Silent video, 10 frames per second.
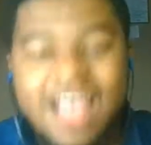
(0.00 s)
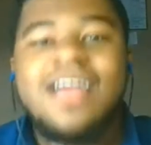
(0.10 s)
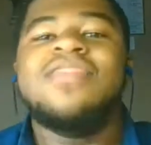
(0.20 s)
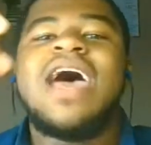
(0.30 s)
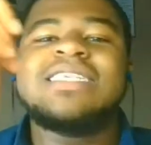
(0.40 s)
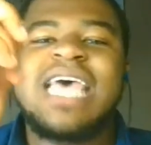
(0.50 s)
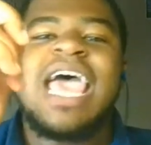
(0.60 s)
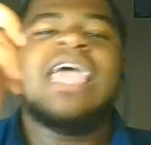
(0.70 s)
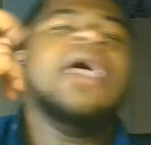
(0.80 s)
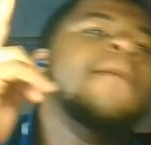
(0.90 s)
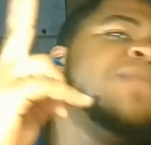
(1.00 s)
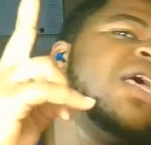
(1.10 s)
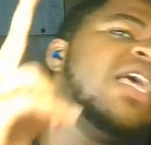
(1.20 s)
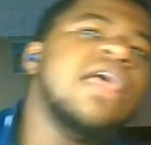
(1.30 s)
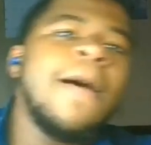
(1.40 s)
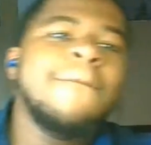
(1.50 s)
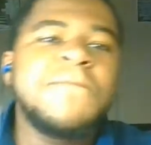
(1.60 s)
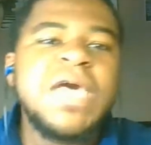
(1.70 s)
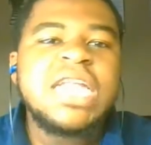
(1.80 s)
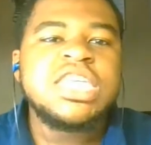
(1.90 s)
That's A. B,
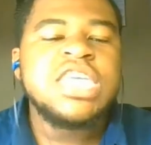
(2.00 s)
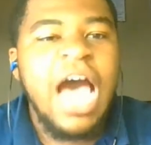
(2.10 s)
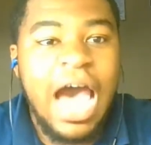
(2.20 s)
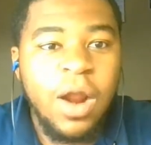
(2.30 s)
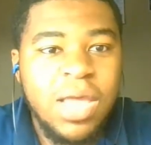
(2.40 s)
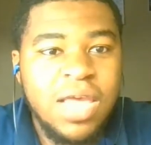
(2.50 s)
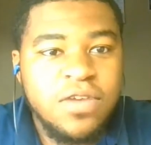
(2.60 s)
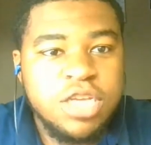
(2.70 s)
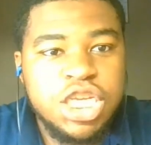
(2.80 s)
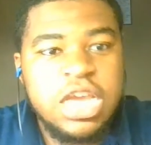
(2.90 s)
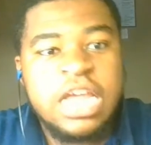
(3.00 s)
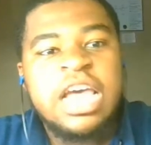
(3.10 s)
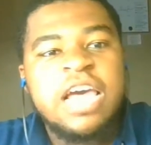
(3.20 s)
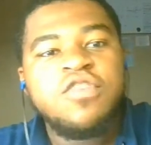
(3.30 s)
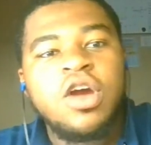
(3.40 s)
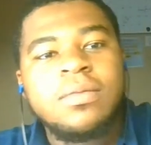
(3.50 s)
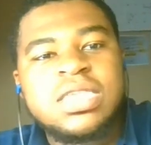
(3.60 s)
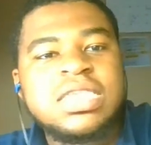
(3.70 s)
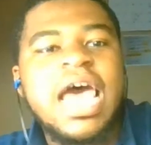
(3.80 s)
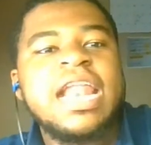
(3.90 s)
bitch, I don't give a shit if you're
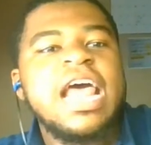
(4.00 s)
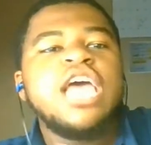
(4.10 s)
upset.